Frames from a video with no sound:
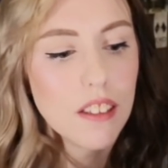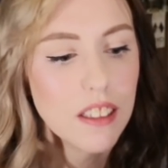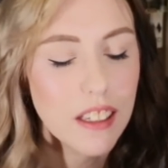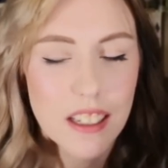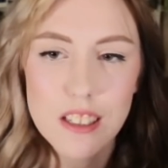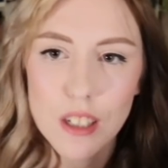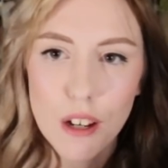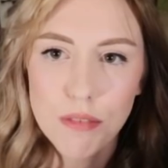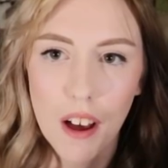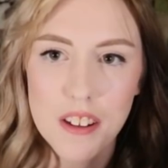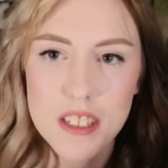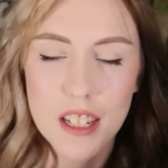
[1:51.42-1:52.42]
years go
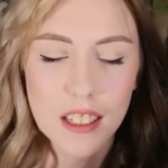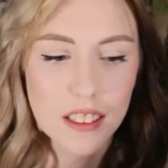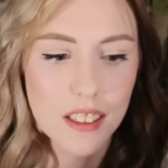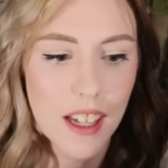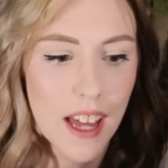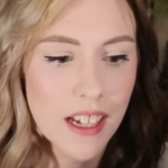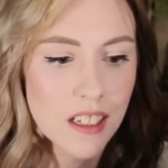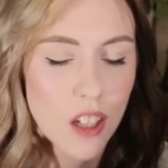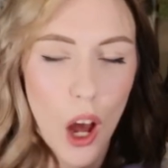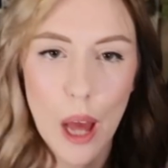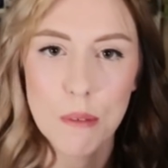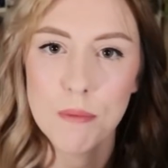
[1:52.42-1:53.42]
faster. And
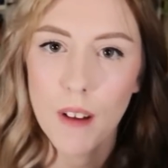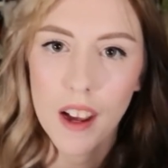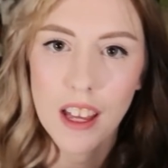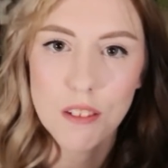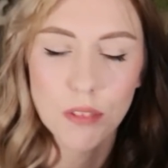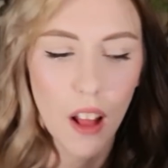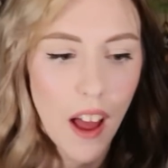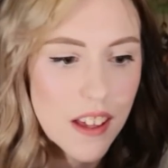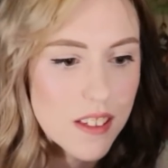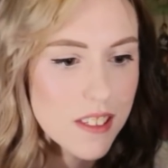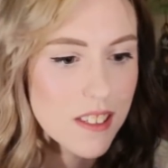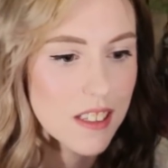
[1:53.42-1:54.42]
time fucking
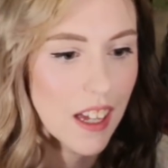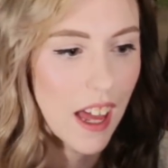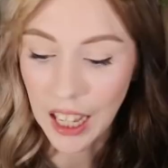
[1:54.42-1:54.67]
flies.